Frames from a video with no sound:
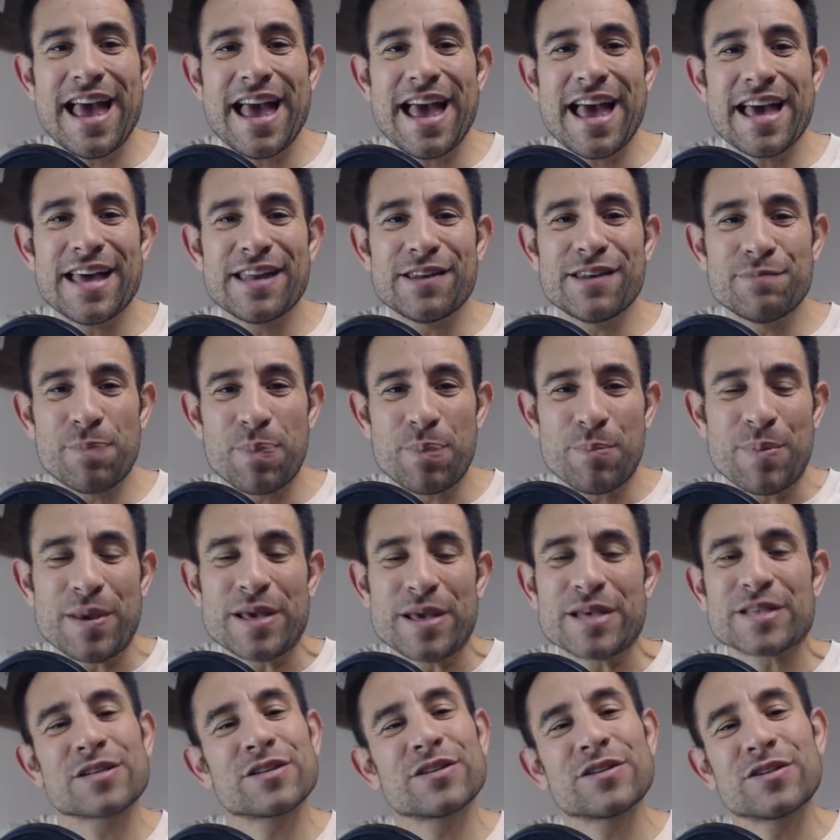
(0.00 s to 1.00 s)
and
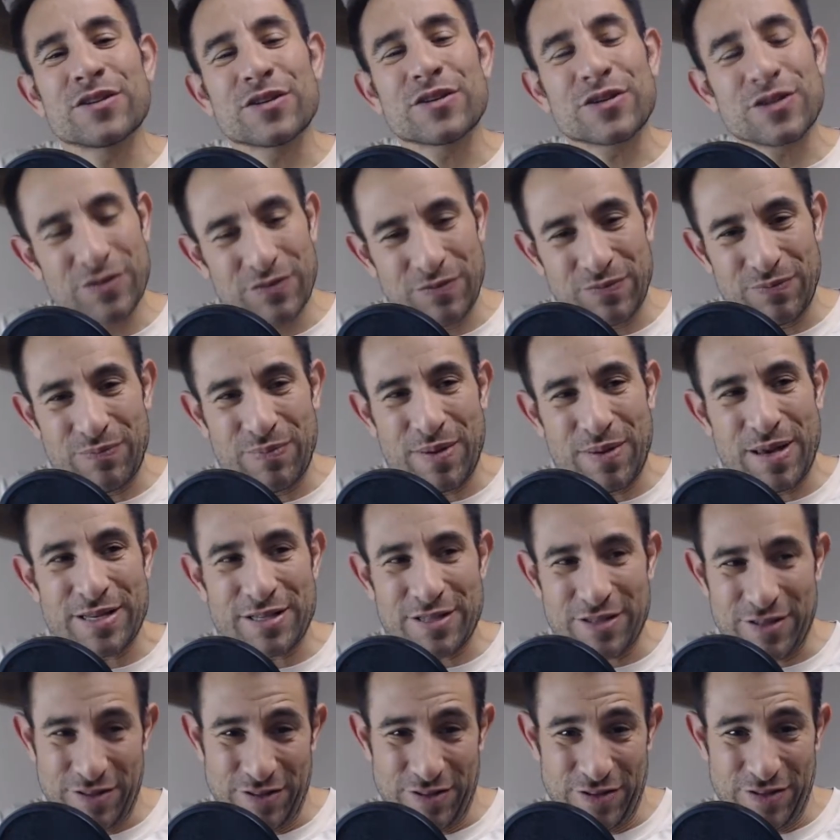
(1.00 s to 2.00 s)
based on
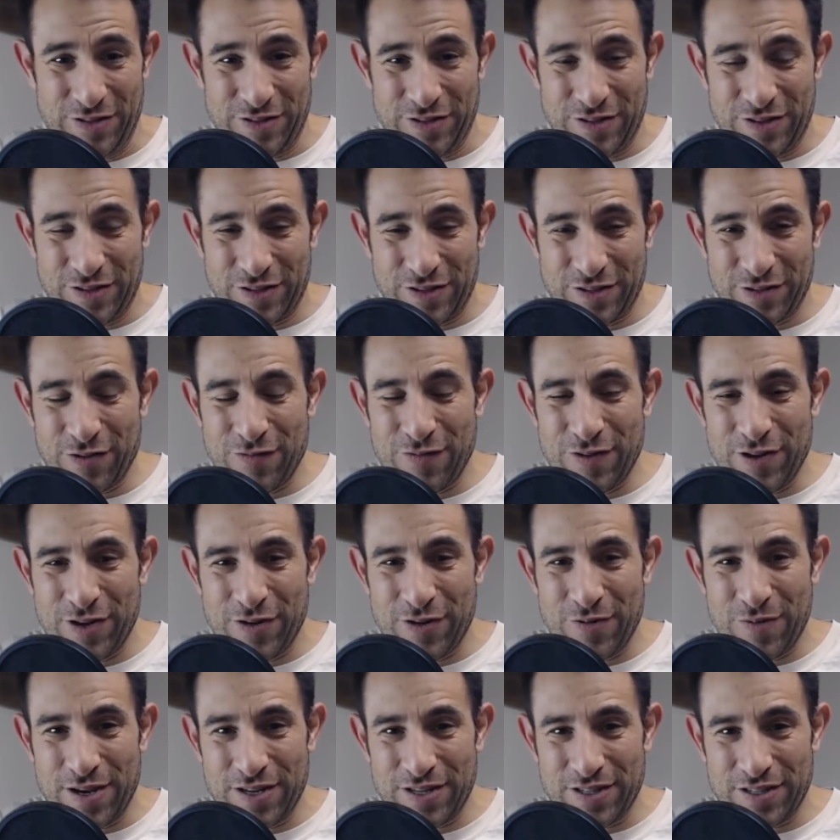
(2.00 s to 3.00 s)
their survey
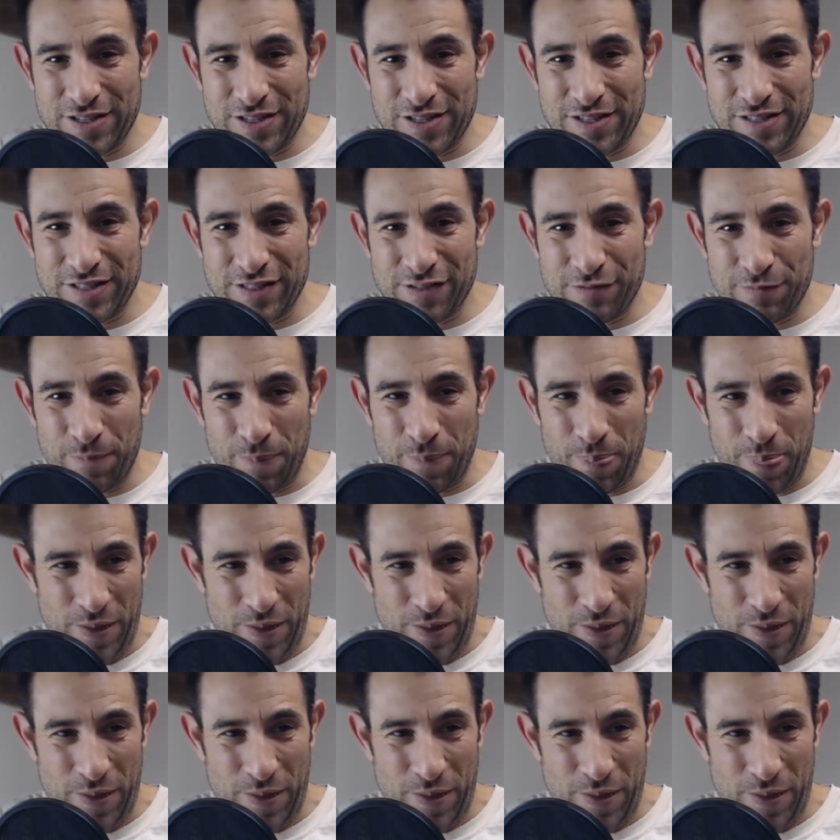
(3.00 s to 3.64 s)
questions,